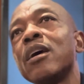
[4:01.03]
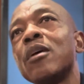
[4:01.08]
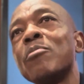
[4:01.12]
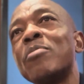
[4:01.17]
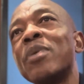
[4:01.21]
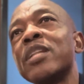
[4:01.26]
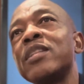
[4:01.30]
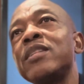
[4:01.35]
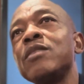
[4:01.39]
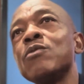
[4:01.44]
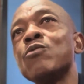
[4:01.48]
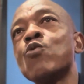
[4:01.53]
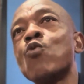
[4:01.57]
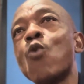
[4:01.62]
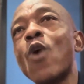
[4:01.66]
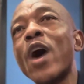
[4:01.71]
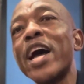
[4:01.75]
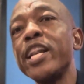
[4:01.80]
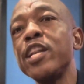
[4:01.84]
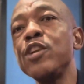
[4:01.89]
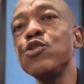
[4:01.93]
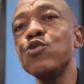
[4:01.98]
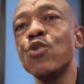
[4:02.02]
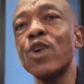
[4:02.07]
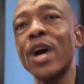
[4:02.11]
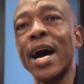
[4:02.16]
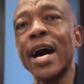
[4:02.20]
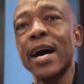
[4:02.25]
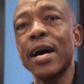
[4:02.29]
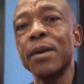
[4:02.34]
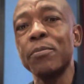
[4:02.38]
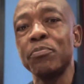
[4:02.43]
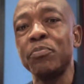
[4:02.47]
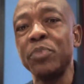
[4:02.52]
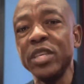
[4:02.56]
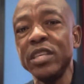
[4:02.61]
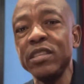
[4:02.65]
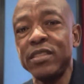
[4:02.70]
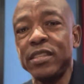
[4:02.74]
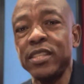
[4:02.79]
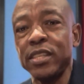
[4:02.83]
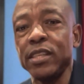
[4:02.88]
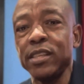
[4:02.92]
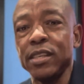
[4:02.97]
But while you are
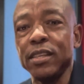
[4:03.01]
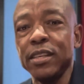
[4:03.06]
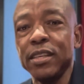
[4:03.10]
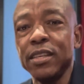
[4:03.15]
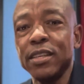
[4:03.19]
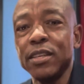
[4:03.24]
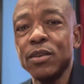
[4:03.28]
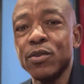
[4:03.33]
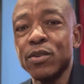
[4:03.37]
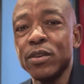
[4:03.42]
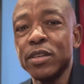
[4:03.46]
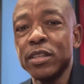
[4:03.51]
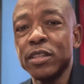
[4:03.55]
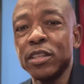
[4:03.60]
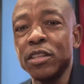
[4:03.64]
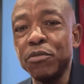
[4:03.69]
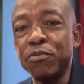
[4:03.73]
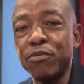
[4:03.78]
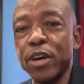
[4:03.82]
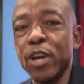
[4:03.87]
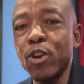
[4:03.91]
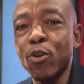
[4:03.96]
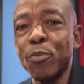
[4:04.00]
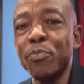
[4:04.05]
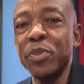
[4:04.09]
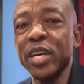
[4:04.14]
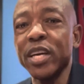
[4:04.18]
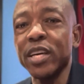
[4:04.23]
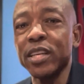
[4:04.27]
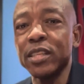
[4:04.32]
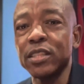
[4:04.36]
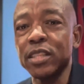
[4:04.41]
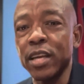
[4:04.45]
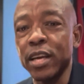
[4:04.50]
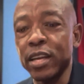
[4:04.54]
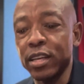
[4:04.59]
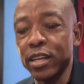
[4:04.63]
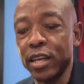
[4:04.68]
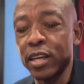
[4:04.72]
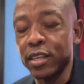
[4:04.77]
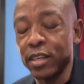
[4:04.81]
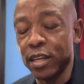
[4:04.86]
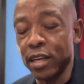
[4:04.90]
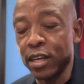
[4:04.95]
busy developing and
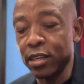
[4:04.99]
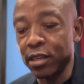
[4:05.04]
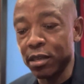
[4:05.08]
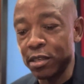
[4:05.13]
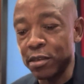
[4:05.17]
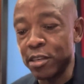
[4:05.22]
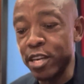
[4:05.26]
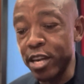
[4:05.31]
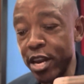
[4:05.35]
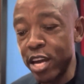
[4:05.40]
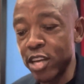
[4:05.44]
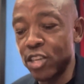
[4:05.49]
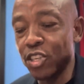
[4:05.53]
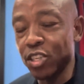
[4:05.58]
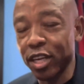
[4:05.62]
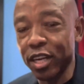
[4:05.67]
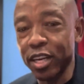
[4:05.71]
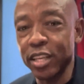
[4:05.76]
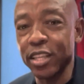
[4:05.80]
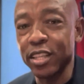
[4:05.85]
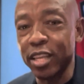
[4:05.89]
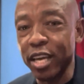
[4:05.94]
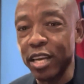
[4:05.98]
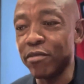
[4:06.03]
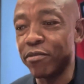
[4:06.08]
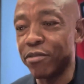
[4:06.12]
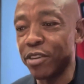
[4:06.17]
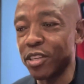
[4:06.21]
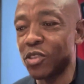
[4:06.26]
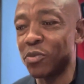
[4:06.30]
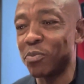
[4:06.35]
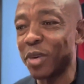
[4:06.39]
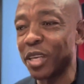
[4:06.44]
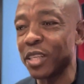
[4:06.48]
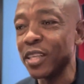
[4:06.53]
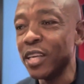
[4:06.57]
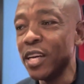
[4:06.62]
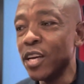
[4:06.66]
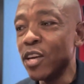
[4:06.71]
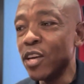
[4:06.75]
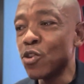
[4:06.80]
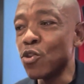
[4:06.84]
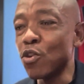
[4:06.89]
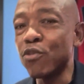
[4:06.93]
nurturing the investment,
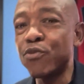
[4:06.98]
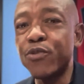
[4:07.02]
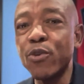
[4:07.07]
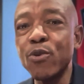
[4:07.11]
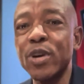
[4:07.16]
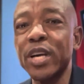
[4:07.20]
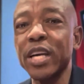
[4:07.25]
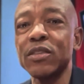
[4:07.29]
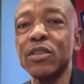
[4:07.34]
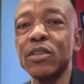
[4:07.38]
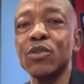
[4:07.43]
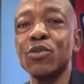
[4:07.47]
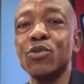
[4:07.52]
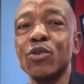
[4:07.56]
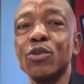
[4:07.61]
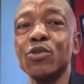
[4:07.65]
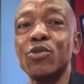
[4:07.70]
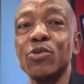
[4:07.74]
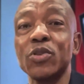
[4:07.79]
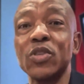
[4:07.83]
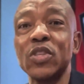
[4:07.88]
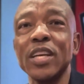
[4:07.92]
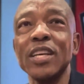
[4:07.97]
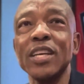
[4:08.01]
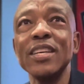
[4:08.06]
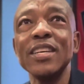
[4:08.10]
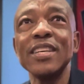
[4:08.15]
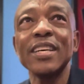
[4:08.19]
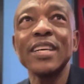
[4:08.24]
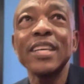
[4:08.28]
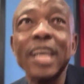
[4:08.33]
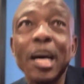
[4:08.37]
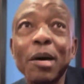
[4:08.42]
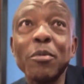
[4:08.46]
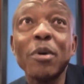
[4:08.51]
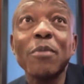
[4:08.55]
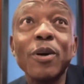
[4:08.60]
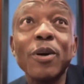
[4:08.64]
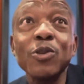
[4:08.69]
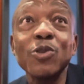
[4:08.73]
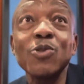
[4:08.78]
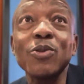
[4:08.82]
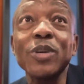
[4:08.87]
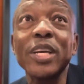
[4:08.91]
your focus is not to say, I'm
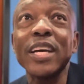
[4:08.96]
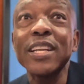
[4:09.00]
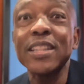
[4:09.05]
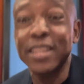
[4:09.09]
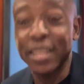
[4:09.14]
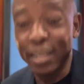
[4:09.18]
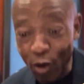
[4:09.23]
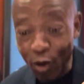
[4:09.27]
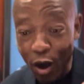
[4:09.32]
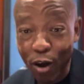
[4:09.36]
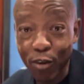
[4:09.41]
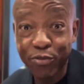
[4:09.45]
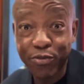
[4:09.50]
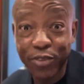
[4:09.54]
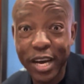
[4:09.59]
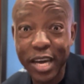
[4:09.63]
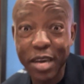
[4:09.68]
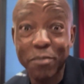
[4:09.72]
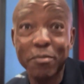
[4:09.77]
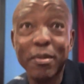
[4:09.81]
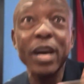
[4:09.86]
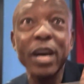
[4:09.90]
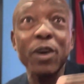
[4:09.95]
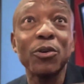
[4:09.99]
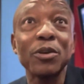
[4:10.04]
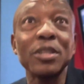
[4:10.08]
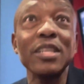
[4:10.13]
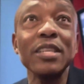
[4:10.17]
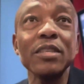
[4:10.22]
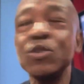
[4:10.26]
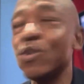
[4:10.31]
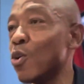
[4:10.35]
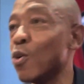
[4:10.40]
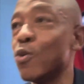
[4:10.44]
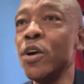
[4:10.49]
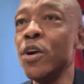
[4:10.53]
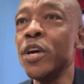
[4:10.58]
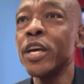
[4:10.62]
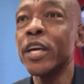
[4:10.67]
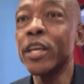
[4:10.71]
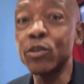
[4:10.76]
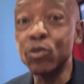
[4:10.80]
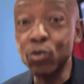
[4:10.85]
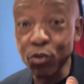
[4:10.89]
about to get there, how far am I? No,
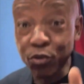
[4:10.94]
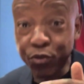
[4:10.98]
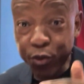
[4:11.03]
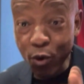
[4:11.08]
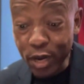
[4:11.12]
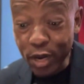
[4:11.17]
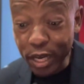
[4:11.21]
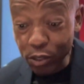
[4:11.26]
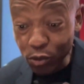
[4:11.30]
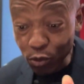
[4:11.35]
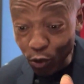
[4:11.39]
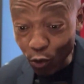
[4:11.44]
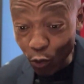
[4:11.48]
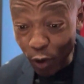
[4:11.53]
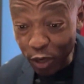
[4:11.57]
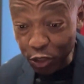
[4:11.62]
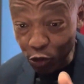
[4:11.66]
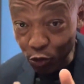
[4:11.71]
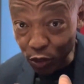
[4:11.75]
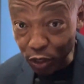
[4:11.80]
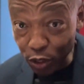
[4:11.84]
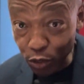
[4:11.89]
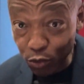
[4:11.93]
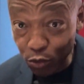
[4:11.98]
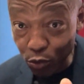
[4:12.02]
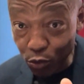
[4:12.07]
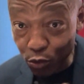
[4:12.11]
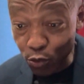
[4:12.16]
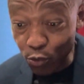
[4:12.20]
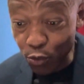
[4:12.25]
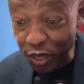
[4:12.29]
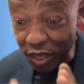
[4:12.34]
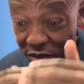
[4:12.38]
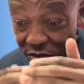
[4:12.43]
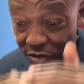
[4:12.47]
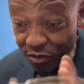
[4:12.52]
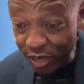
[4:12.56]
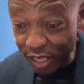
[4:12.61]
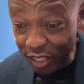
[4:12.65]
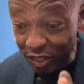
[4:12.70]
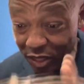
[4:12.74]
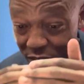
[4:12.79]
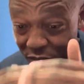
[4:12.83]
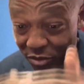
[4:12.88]
it's to focus on what you need to do.
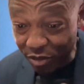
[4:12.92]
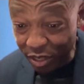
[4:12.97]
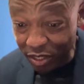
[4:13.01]
Invest.